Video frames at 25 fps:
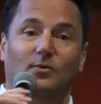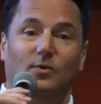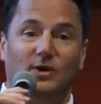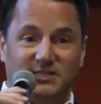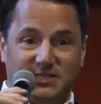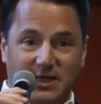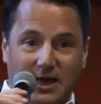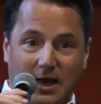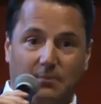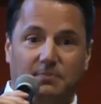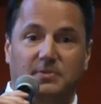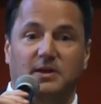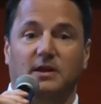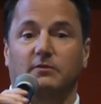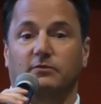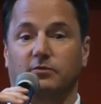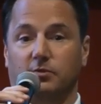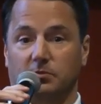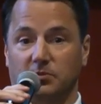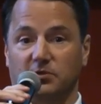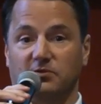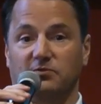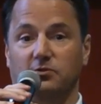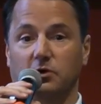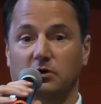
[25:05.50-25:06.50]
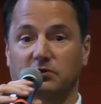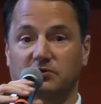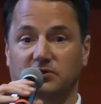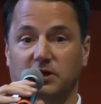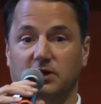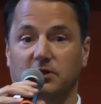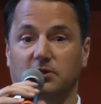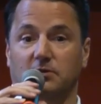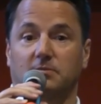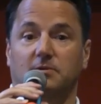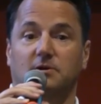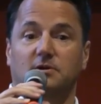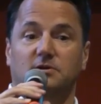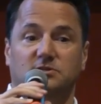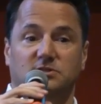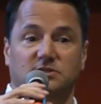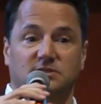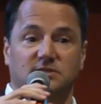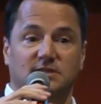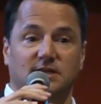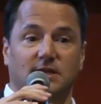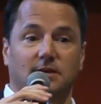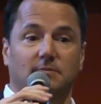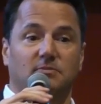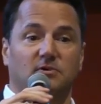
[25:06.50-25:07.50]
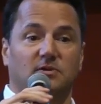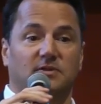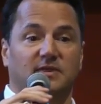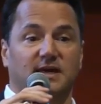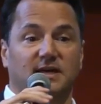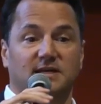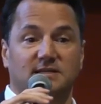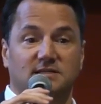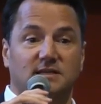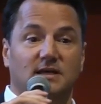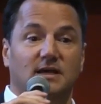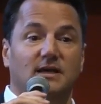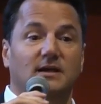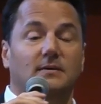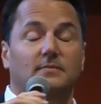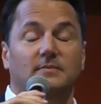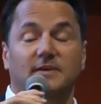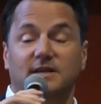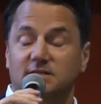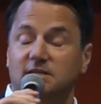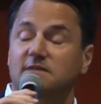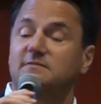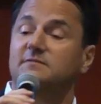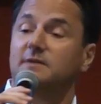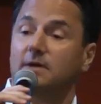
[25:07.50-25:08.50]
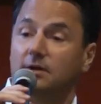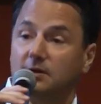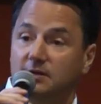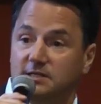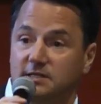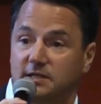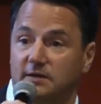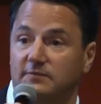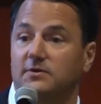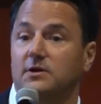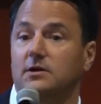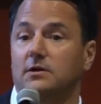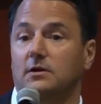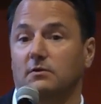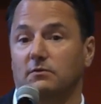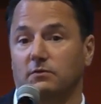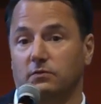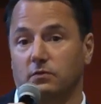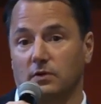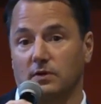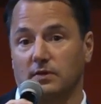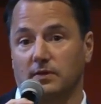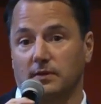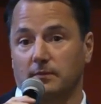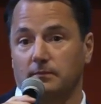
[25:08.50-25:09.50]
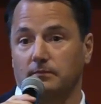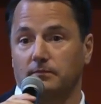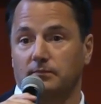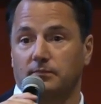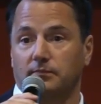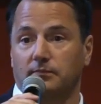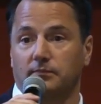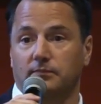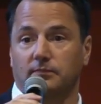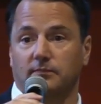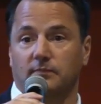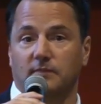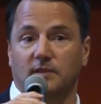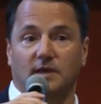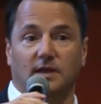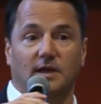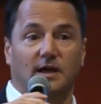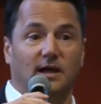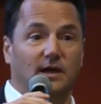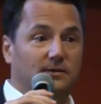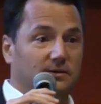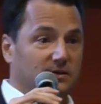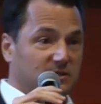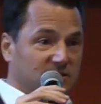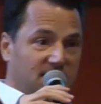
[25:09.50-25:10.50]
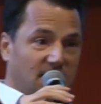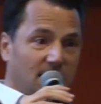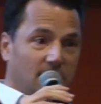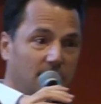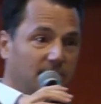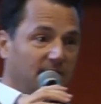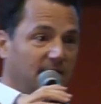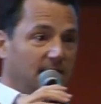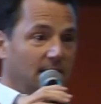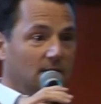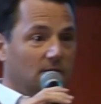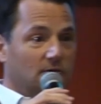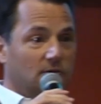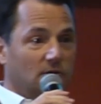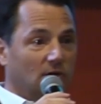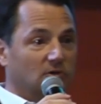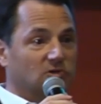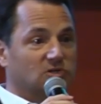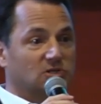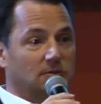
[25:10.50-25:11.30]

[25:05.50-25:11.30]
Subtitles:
what's happening from the view of another person, to empathize. Makes it very difficult for them. Does anybody here know